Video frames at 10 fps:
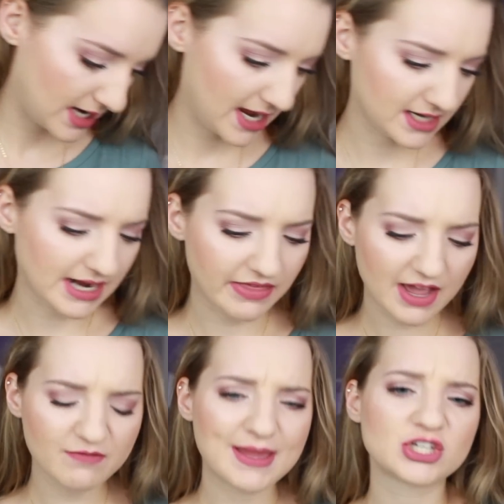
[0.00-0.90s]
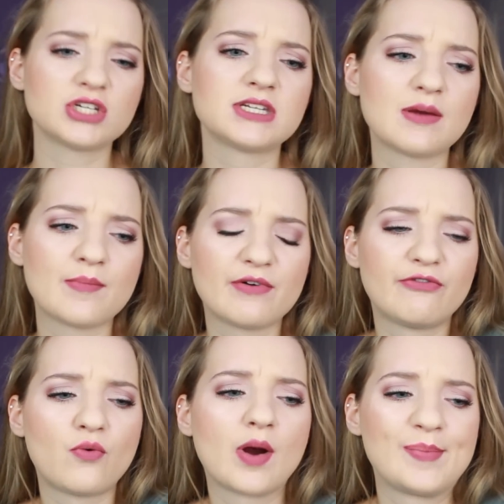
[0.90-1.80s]
And I think I've mentioned it
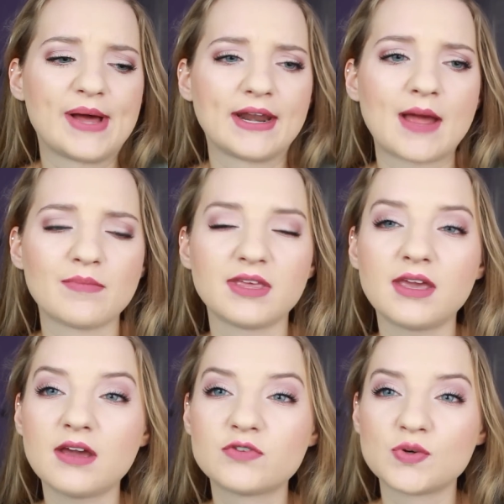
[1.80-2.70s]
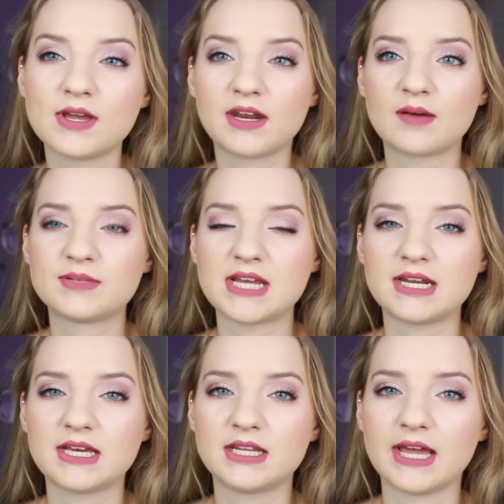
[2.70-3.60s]
before, but I'm thinking of doing an
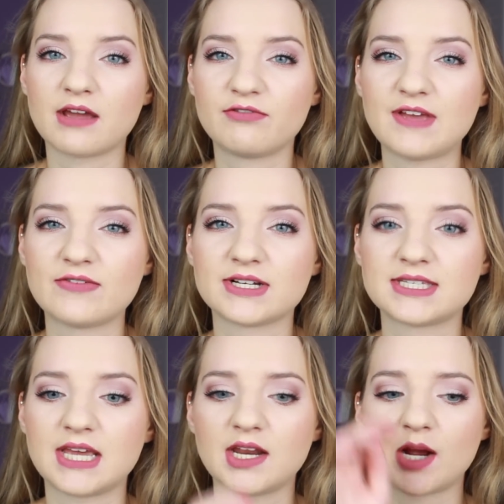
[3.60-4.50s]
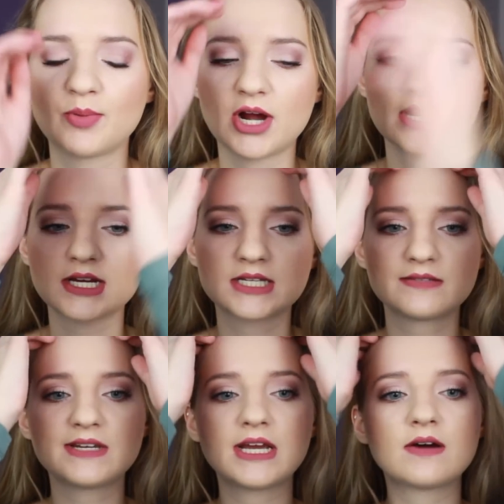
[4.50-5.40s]
updated like favorite skincare
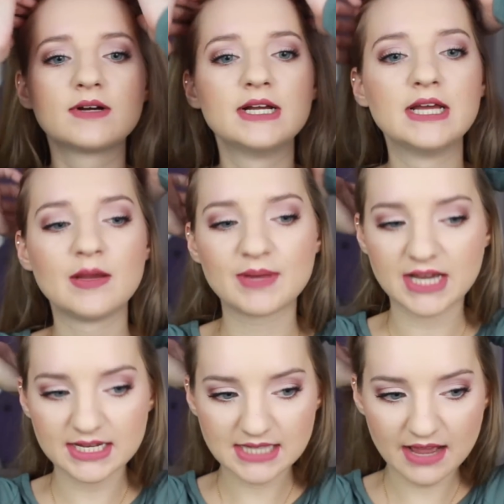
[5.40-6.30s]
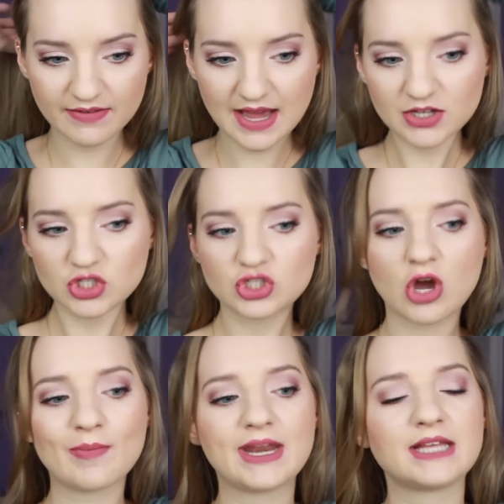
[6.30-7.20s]
products video because I've had
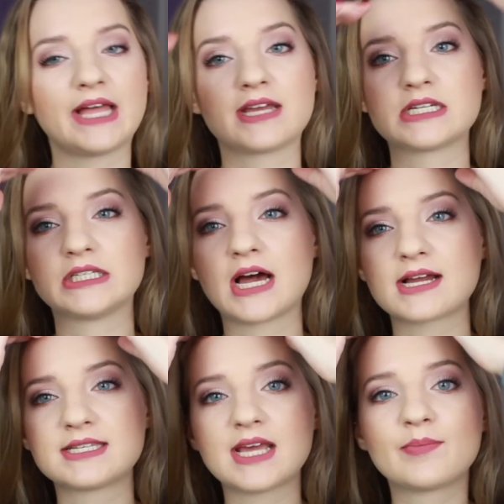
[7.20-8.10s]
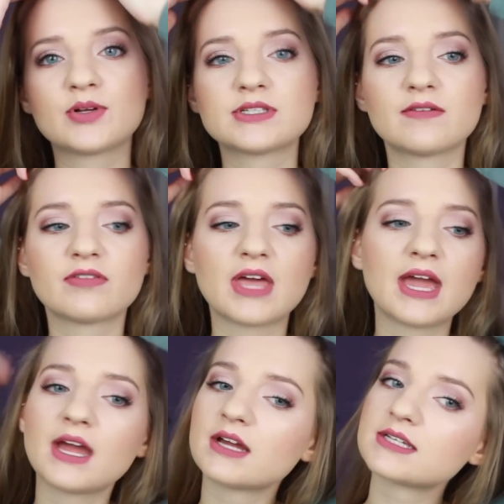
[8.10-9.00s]
so many like deluxe samples of
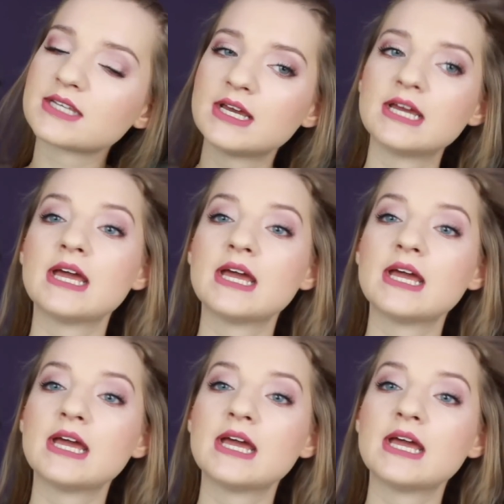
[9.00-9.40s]
things